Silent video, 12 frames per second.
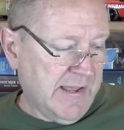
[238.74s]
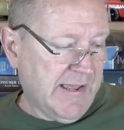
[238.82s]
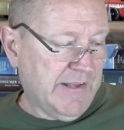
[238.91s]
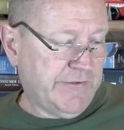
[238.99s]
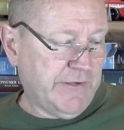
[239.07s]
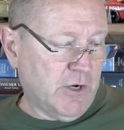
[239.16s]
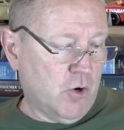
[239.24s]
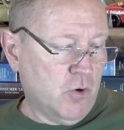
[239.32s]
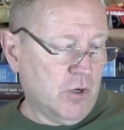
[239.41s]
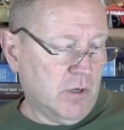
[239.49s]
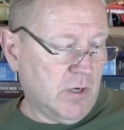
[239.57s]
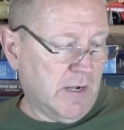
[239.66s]
As the
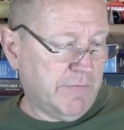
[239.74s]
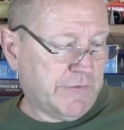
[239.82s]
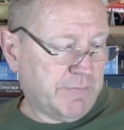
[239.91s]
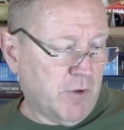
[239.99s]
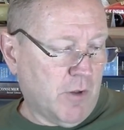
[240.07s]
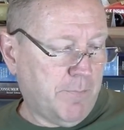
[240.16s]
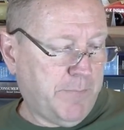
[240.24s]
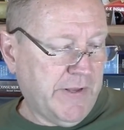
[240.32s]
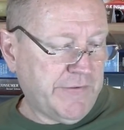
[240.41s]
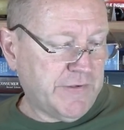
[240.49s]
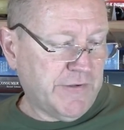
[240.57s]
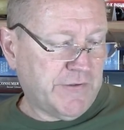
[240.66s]
owner of a small
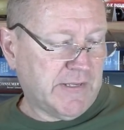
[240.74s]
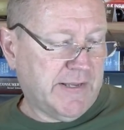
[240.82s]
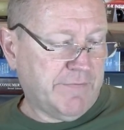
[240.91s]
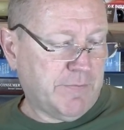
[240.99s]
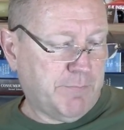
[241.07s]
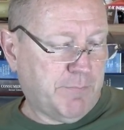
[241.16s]
business that gives